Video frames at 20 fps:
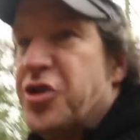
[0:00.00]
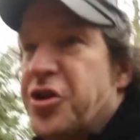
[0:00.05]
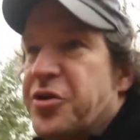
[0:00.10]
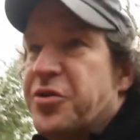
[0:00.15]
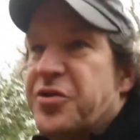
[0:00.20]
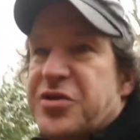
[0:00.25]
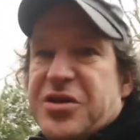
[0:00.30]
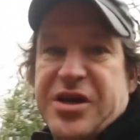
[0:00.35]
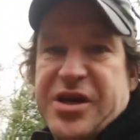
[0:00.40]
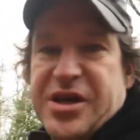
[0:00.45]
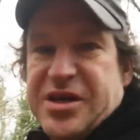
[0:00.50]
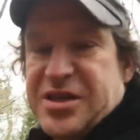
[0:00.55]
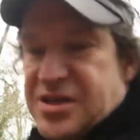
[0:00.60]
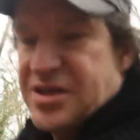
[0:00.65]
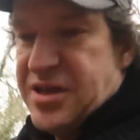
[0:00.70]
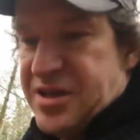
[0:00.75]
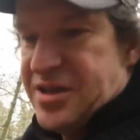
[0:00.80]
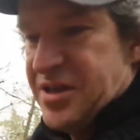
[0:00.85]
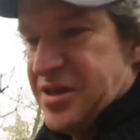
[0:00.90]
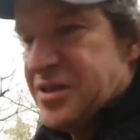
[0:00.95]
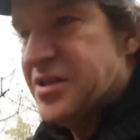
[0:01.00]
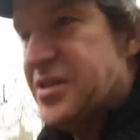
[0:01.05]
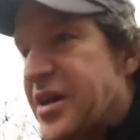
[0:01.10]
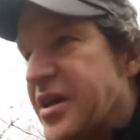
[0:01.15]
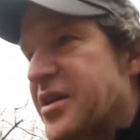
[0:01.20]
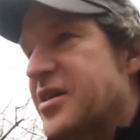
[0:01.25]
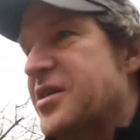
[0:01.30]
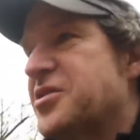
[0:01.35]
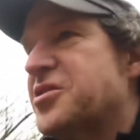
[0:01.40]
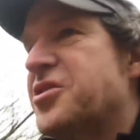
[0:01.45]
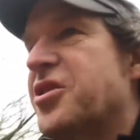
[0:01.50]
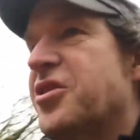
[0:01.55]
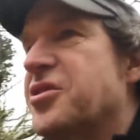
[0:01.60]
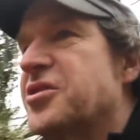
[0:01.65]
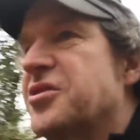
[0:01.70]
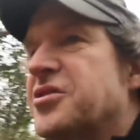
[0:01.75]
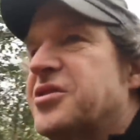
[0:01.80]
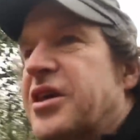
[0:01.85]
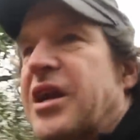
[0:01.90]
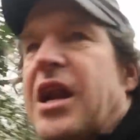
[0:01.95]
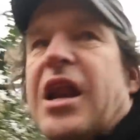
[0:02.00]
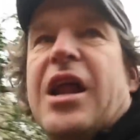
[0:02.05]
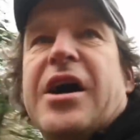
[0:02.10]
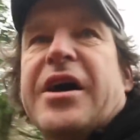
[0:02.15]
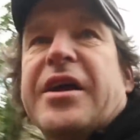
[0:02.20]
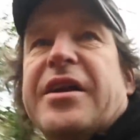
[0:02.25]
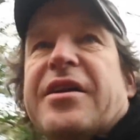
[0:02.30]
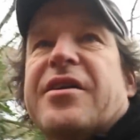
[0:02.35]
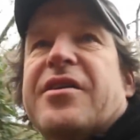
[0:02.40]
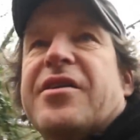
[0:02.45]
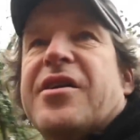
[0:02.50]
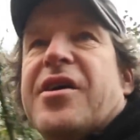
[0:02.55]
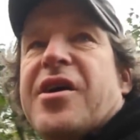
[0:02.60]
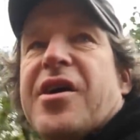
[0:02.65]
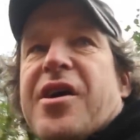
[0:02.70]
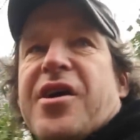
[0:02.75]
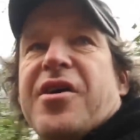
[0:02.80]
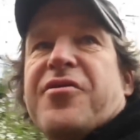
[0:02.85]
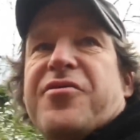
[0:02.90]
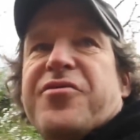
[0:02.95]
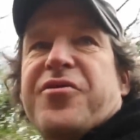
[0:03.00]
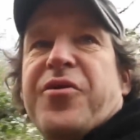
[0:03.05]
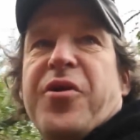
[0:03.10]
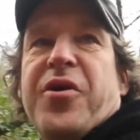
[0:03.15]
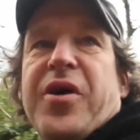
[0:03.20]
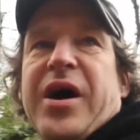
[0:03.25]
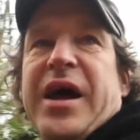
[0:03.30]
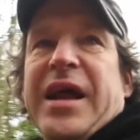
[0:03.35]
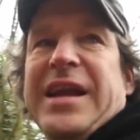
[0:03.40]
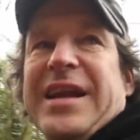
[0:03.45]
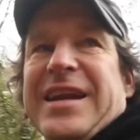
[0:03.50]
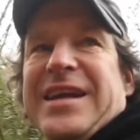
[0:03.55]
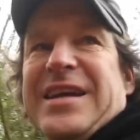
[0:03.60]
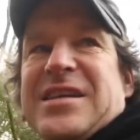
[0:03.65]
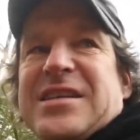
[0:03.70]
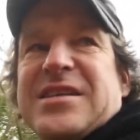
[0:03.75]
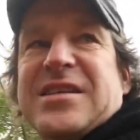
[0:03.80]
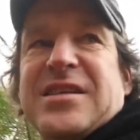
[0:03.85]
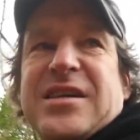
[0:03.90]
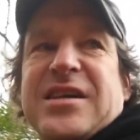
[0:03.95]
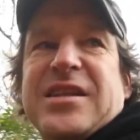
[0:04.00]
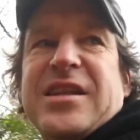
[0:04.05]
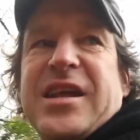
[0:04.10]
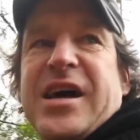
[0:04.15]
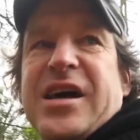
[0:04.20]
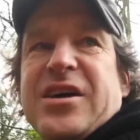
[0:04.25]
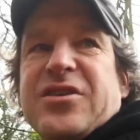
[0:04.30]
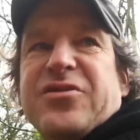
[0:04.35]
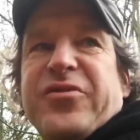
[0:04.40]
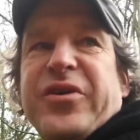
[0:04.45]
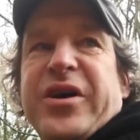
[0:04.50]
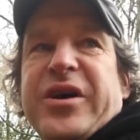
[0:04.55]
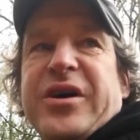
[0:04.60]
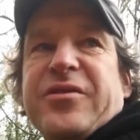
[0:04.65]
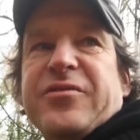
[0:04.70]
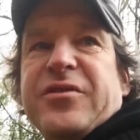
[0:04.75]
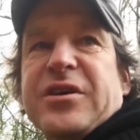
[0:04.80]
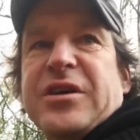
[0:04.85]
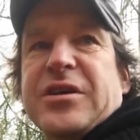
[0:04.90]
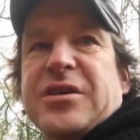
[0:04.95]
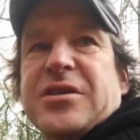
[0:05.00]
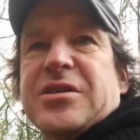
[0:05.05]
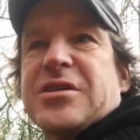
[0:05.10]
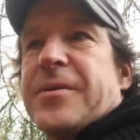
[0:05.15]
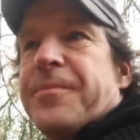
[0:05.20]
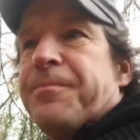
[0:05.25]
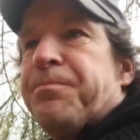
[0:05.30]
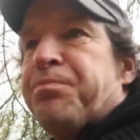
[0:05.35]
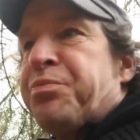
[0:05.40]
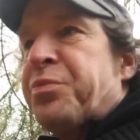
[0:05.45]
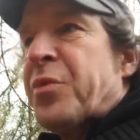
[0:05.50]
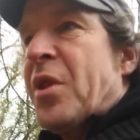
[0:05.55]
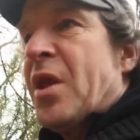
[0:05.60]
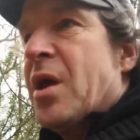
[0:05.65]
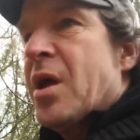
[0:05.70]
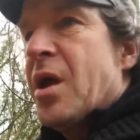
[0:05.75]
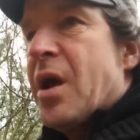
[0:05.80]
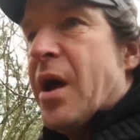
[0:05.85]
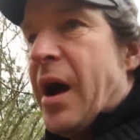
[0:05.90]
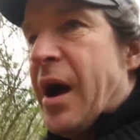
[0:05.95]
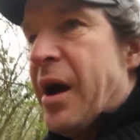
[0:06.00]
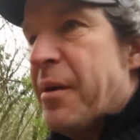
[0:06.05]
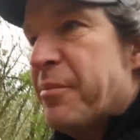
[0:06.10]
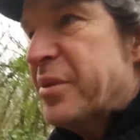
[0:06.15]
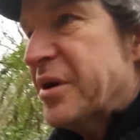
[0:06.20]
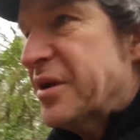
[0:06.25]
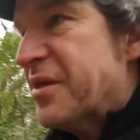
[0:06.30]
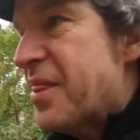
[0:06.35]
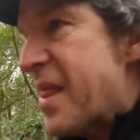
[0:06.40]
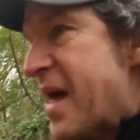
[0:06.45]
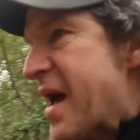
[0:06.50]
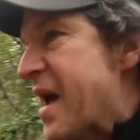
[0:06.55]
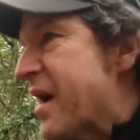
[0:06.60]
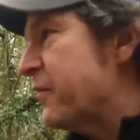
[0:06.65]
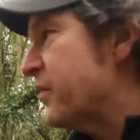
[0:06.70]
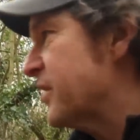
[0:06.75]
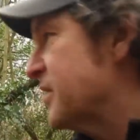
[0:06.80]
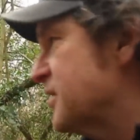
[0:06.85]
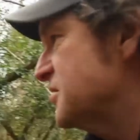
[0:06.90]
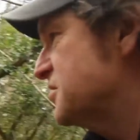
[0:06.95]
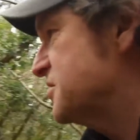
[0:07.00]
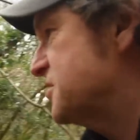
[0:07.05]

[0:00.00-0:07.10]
news is that this set has gone on decline for at least the last 5 years. But now I can